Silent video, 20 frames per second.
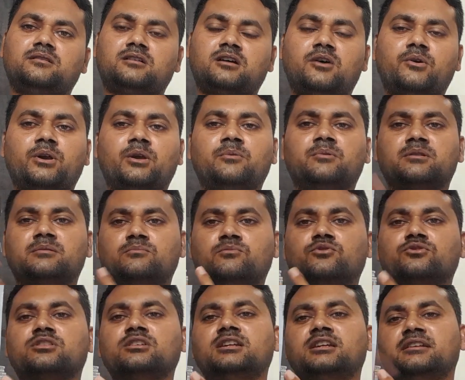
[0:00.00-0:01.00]
However,
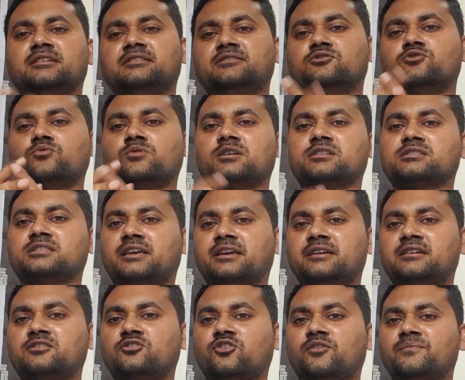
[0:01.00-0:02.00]
Motilal Nehru was the
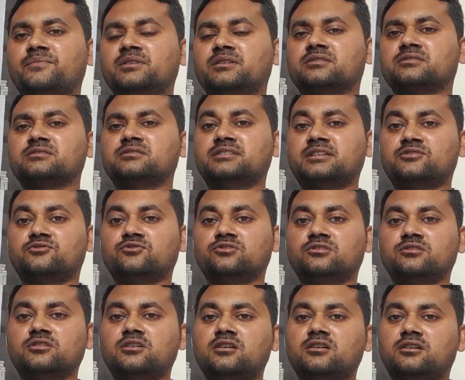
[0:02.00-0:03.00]
head of this Nehru
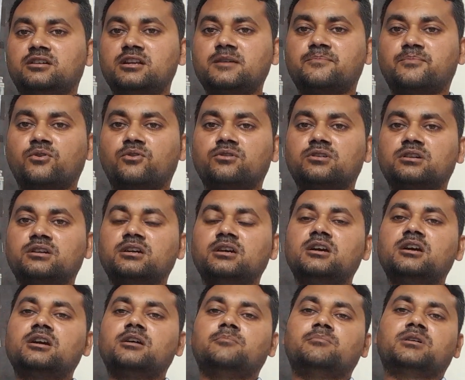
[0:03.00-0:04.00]
report,
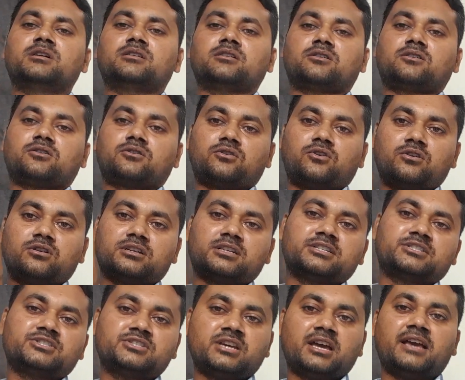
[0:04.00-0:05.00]
but
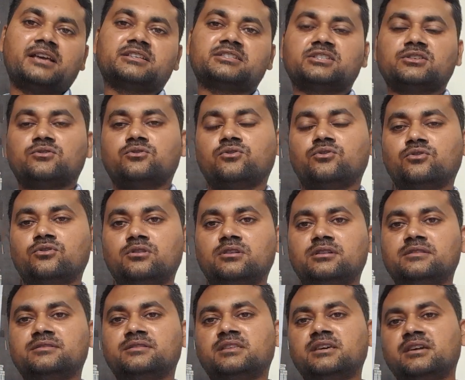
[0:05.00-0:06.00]
Congressy as a whole,
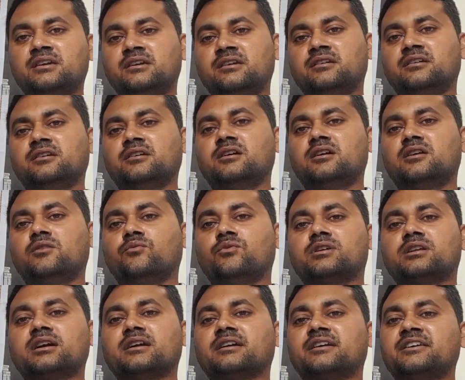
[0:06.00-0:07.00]
they
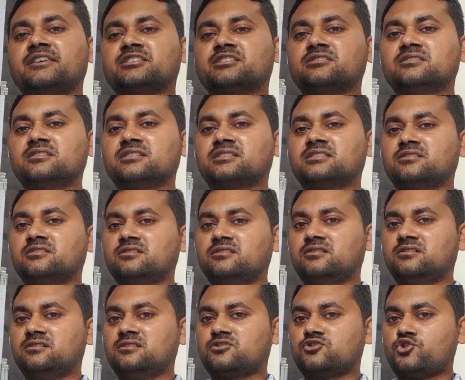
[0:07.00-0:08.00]
were against this
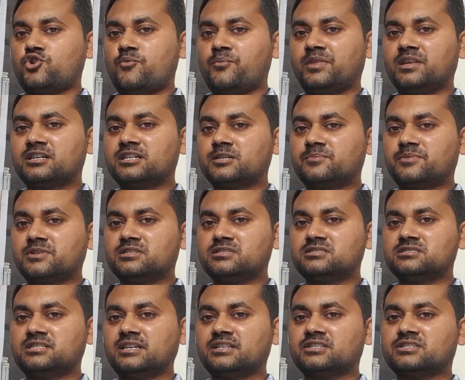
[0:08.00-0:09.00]
communal
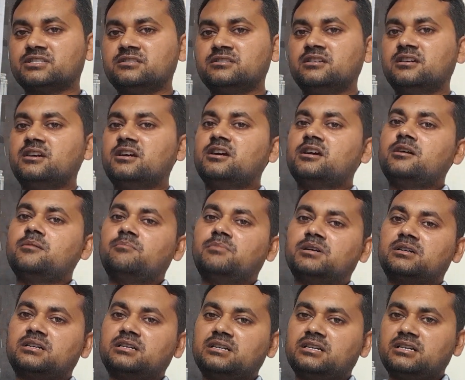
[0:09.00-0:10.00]
representation.
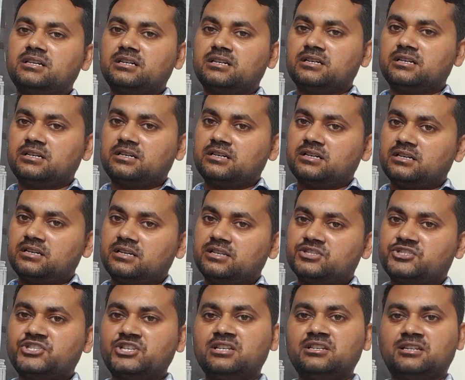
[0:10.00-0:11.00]
But
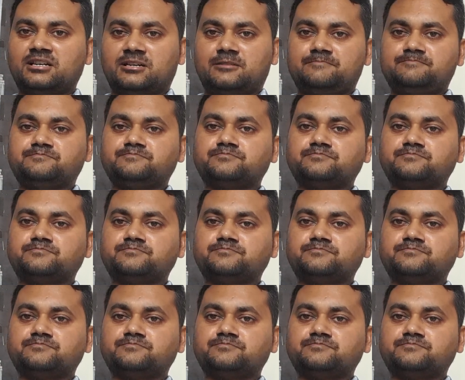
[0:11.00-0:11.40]
Jinnah,